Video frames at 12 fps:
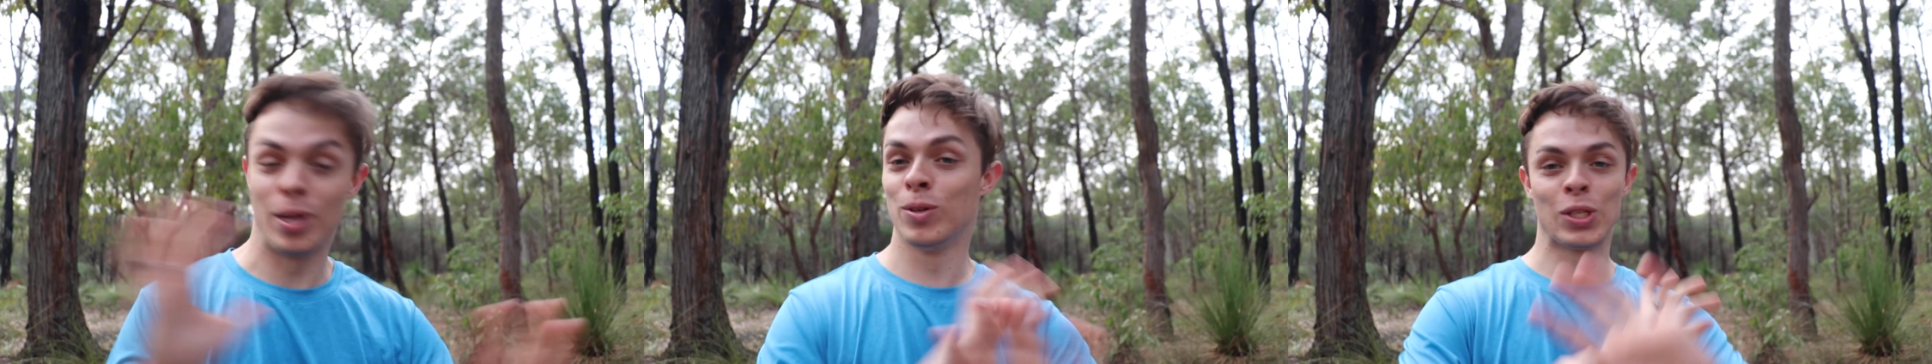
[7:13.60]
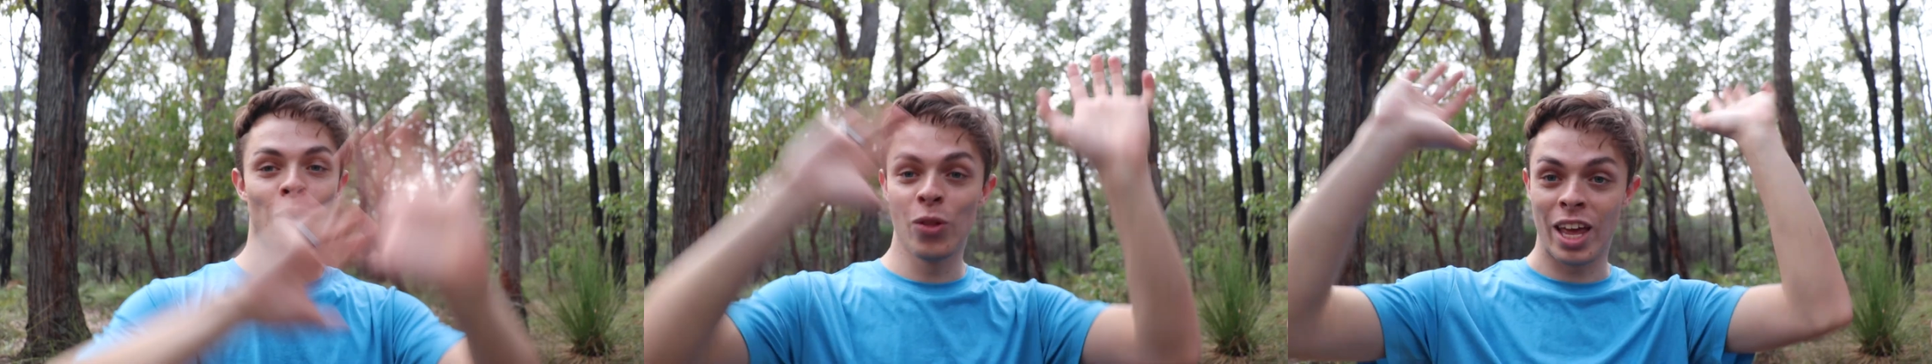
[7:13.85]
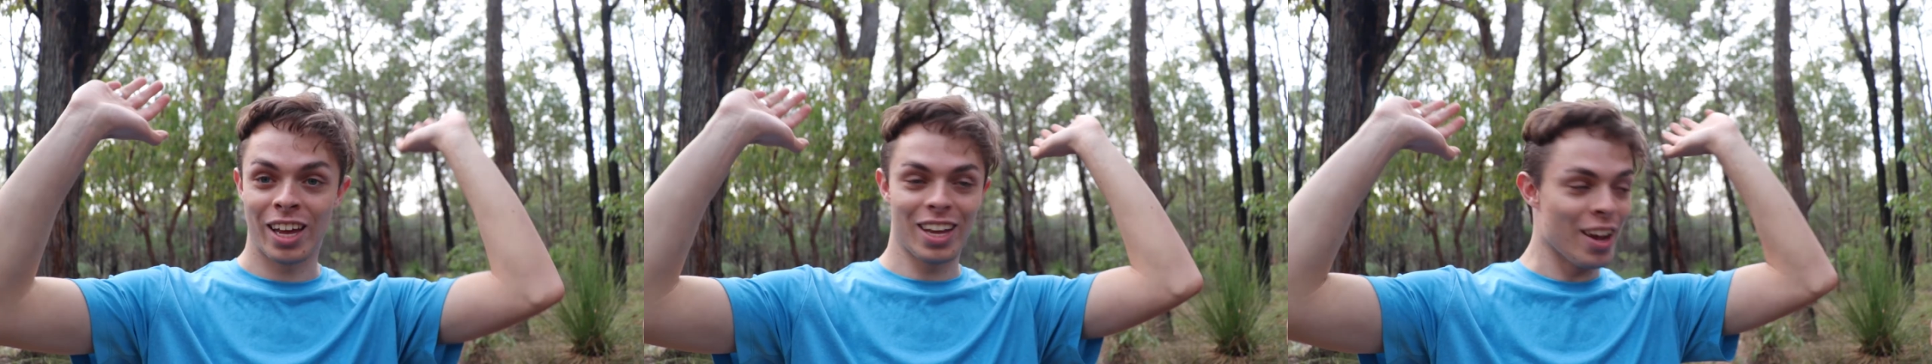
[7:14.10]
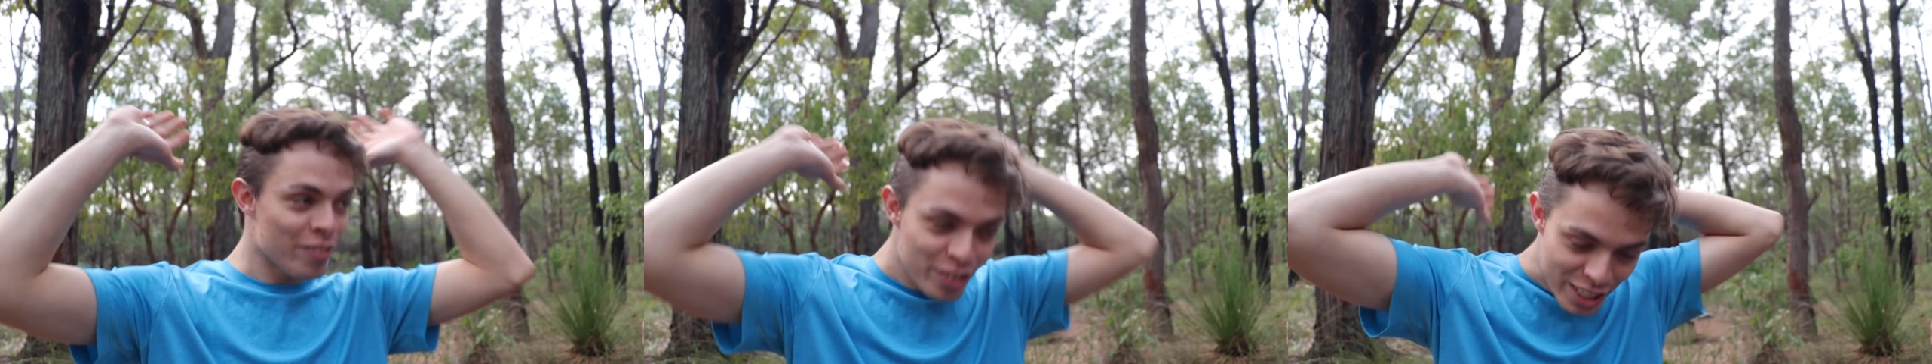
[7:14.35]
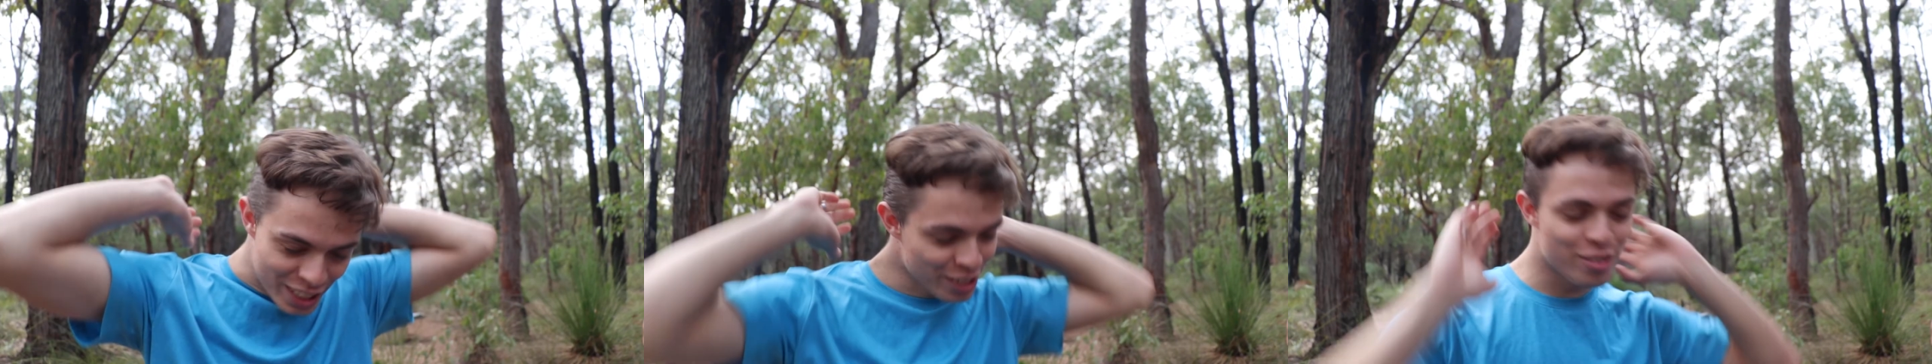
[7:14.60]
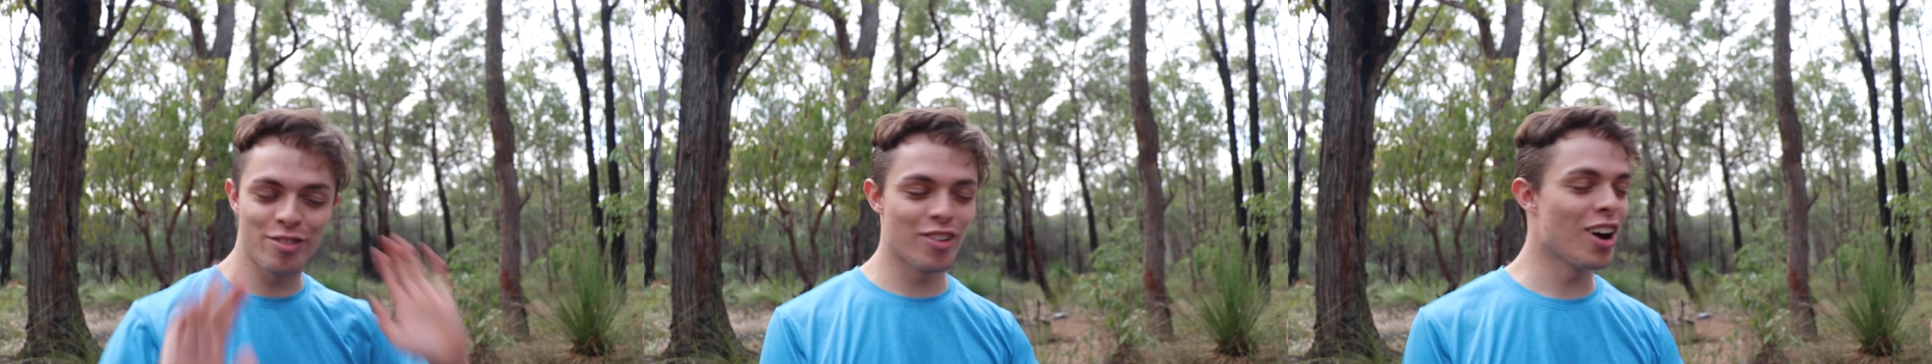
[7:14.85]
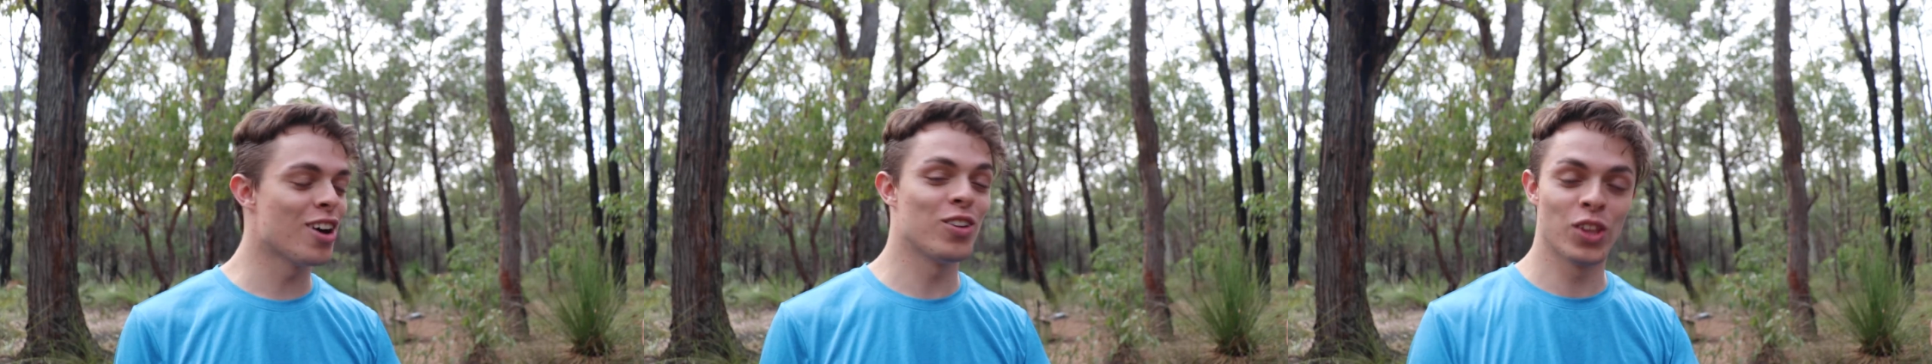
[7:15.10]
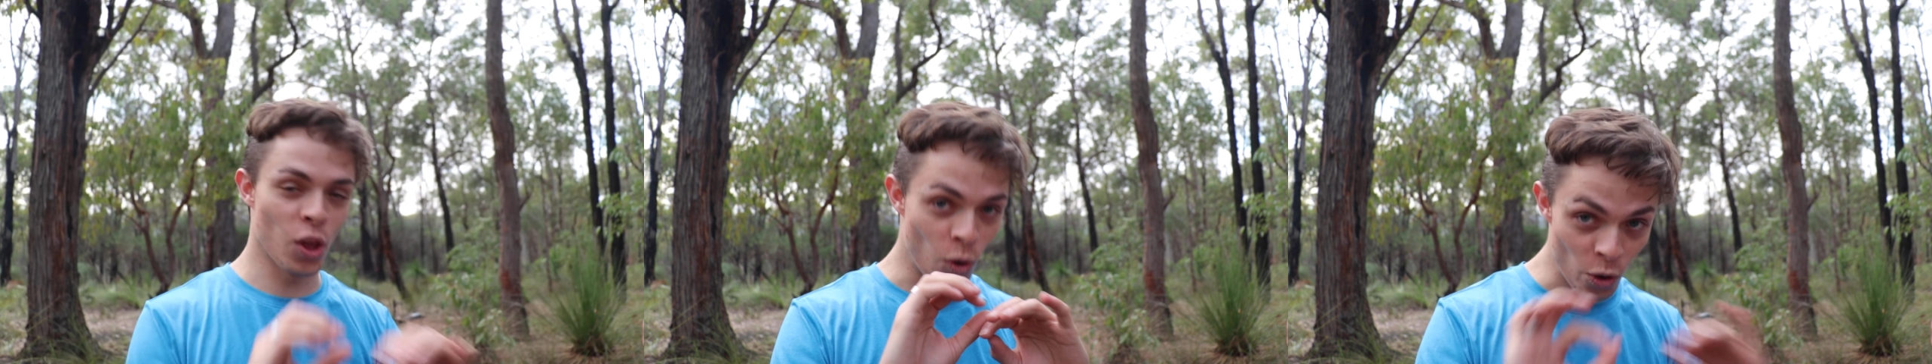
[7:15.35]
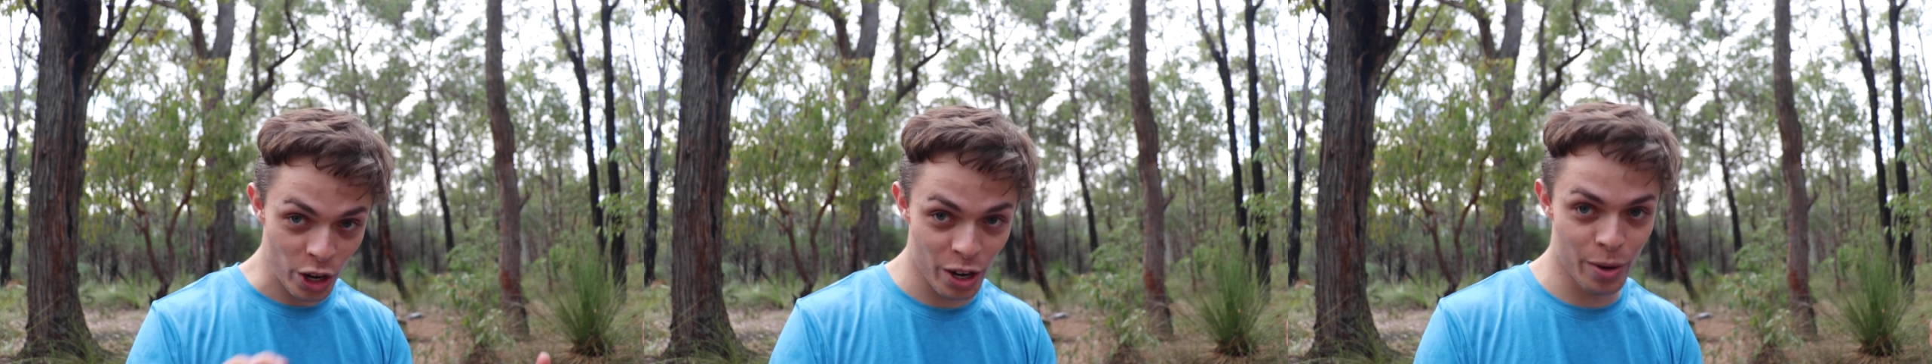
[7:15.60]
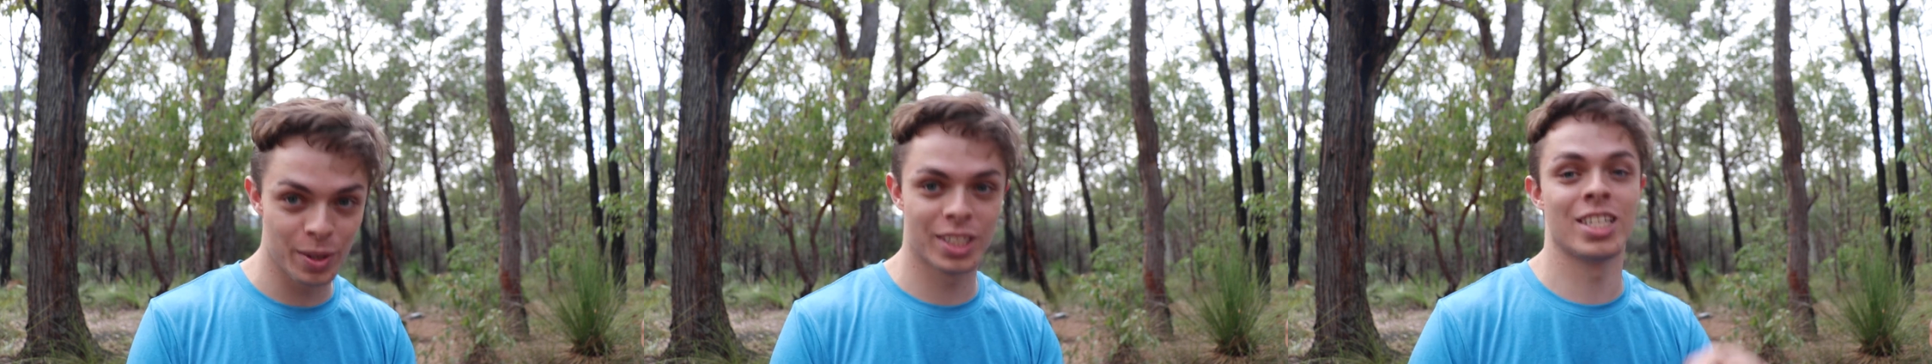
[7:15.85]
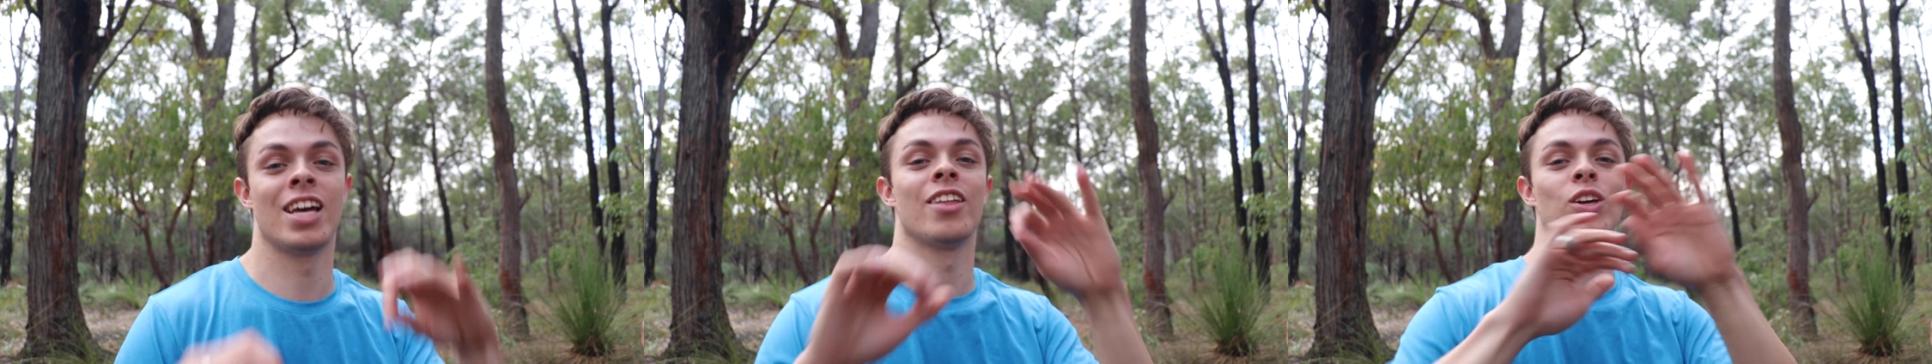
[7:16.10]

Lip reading: it was all there. Every single file, the audio was there,